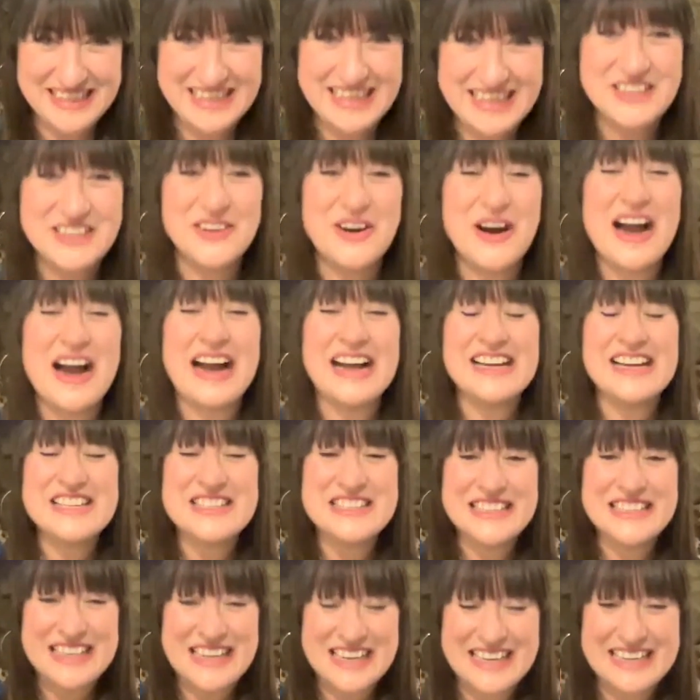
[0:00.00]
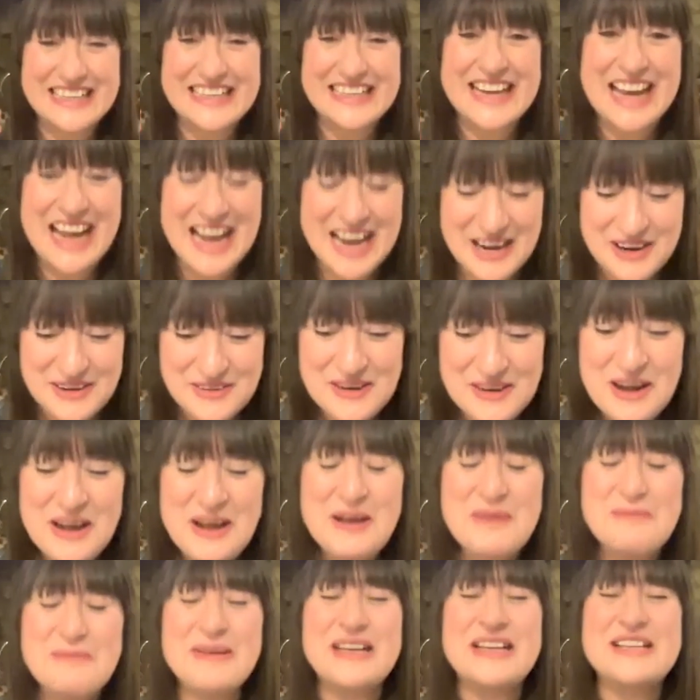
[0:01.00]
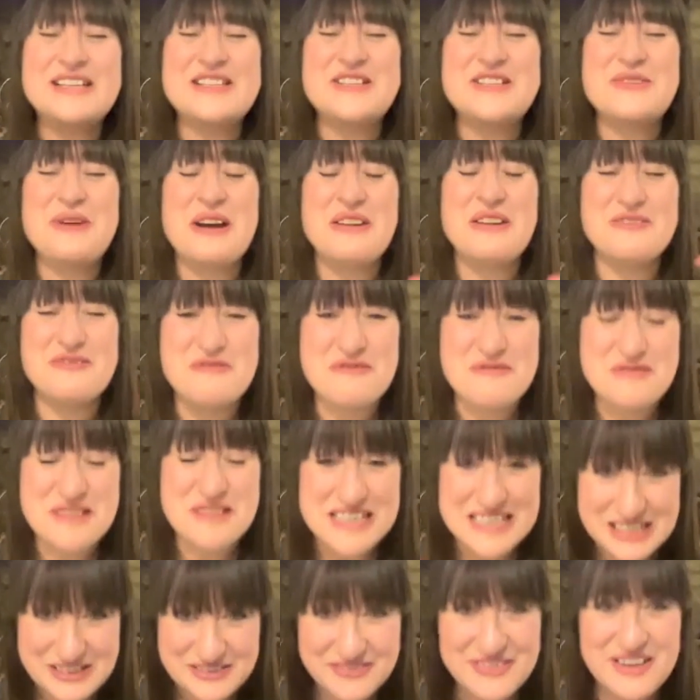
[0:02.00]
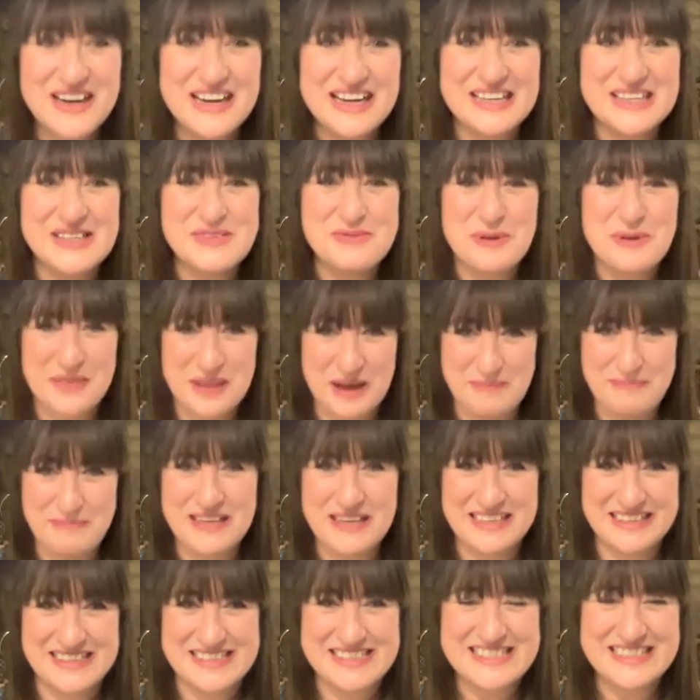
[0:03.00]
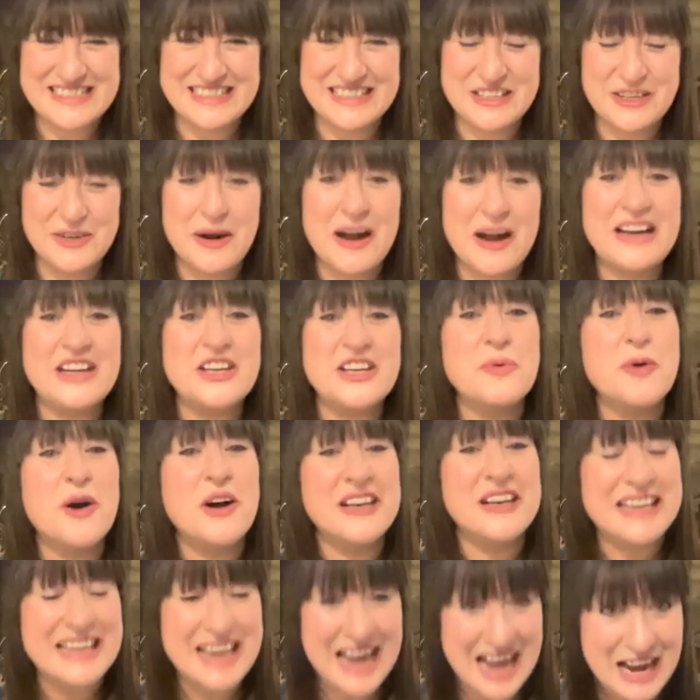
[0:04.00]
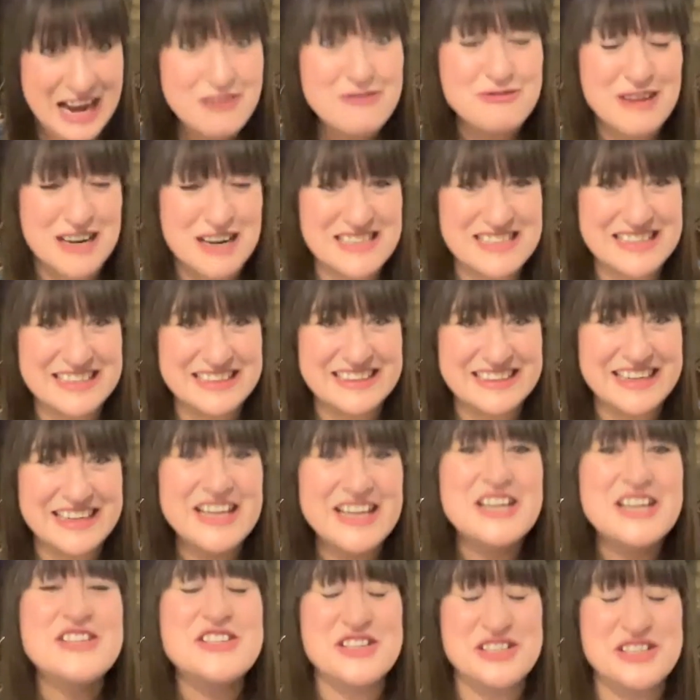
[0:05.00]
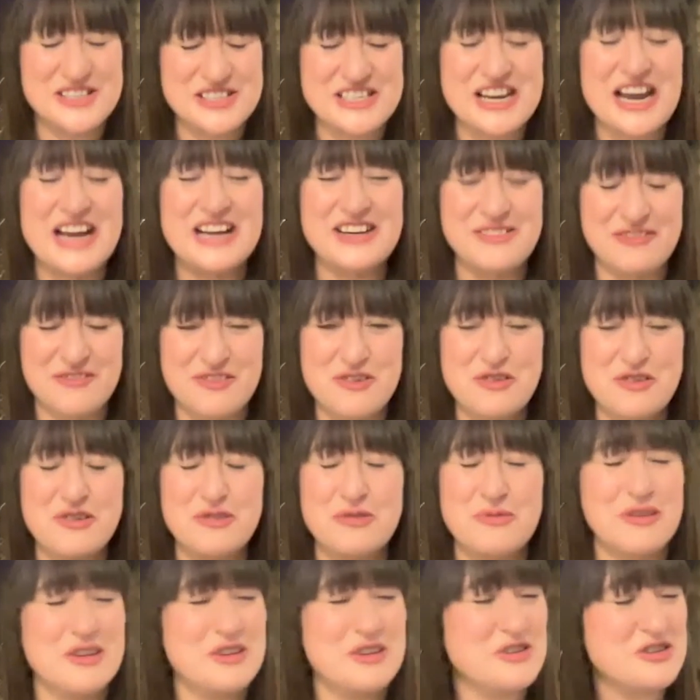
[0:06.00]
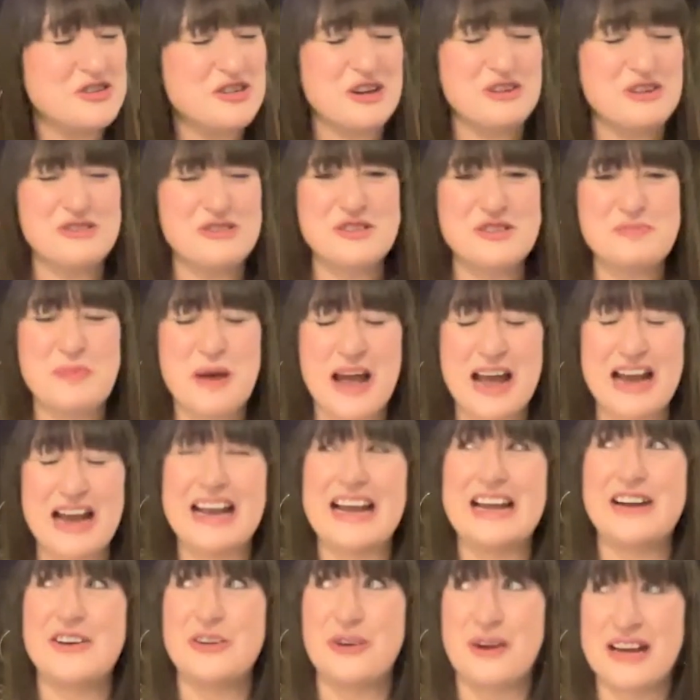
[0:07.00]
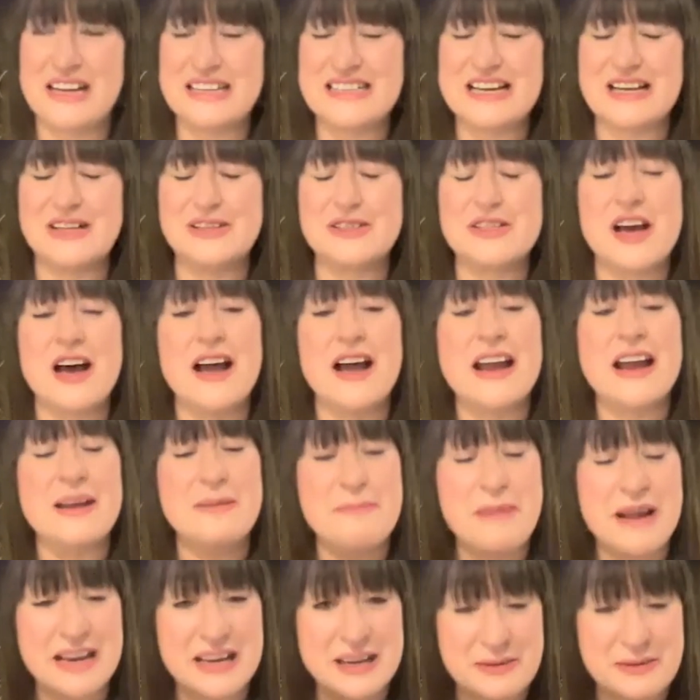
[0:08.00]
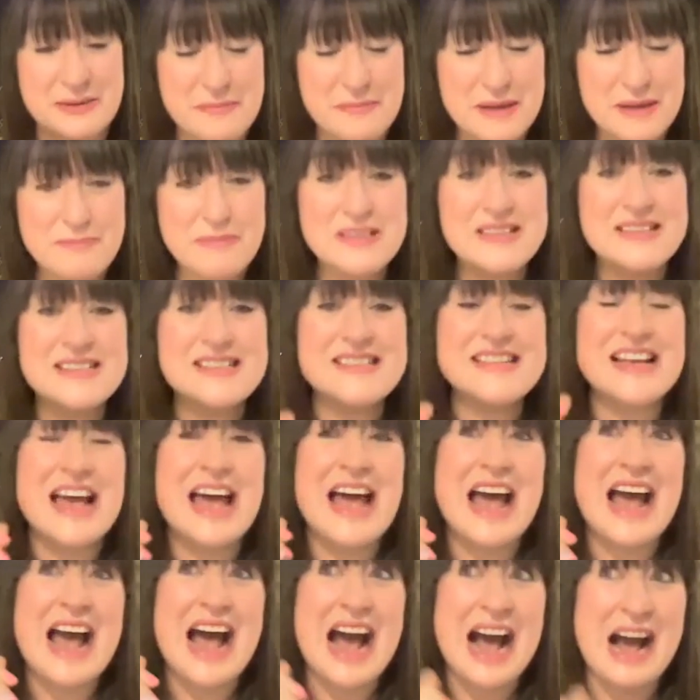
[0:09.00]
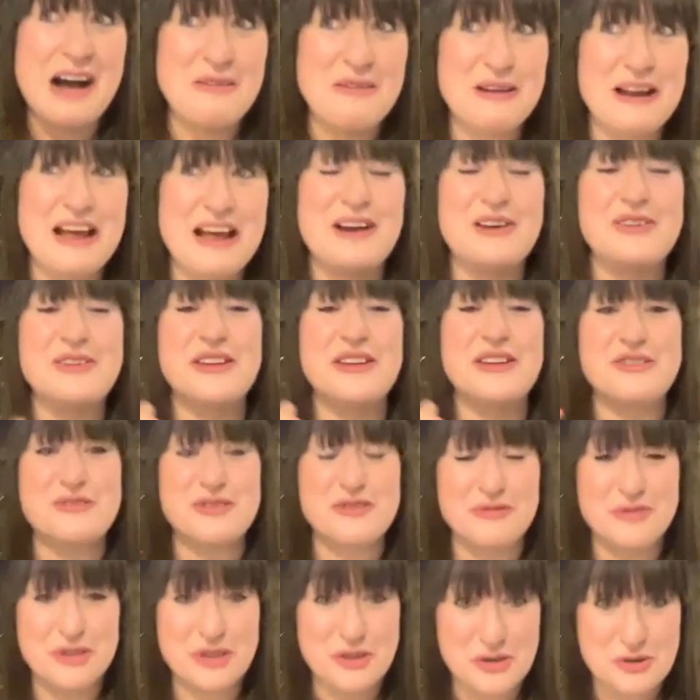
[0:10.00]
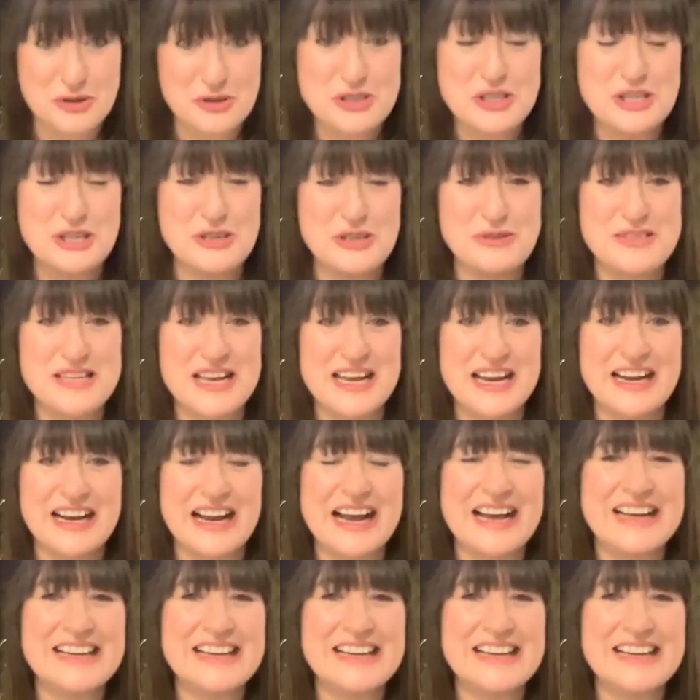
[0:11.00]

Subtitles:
it and you're actually here now because you have redefined what that means to you, and you are now ready to stand forth with your shoulders back and your head held high and make commitments out loud that are of your choosing.